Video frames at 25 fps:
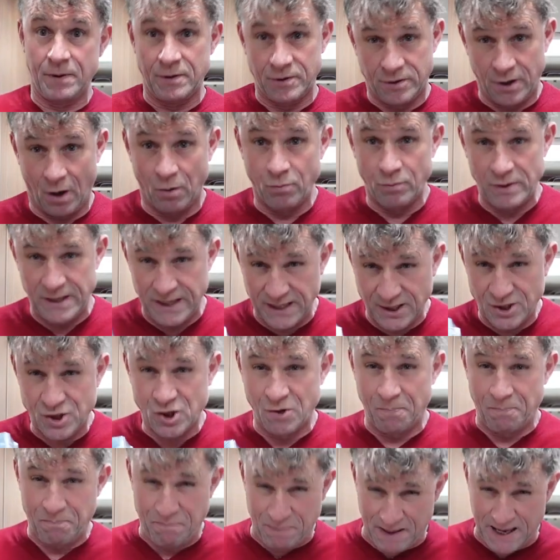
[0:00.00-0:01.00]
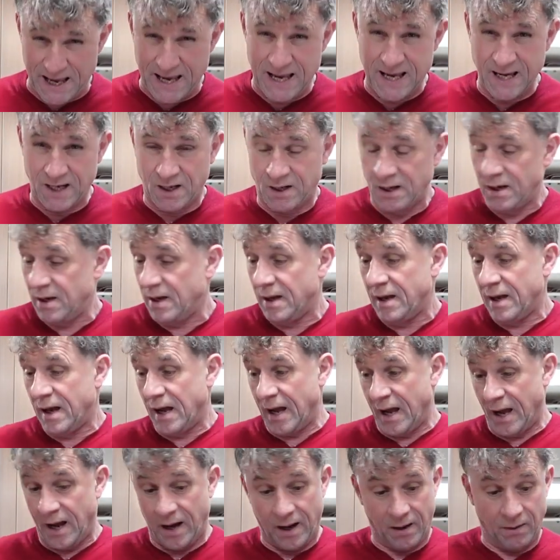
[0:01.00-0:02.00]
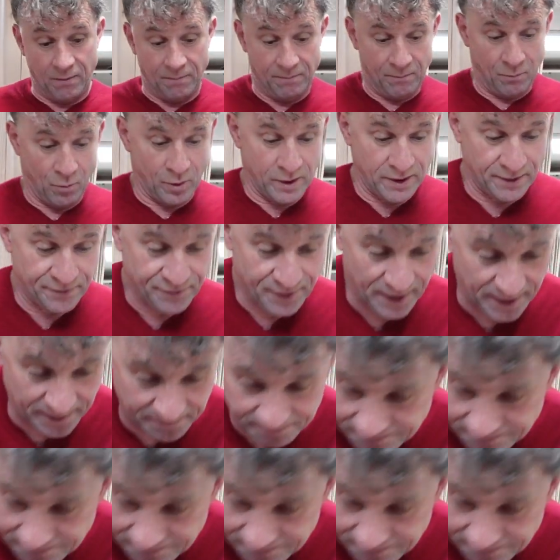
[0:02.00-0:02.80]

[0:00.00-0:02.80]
don't need so big, what do you think?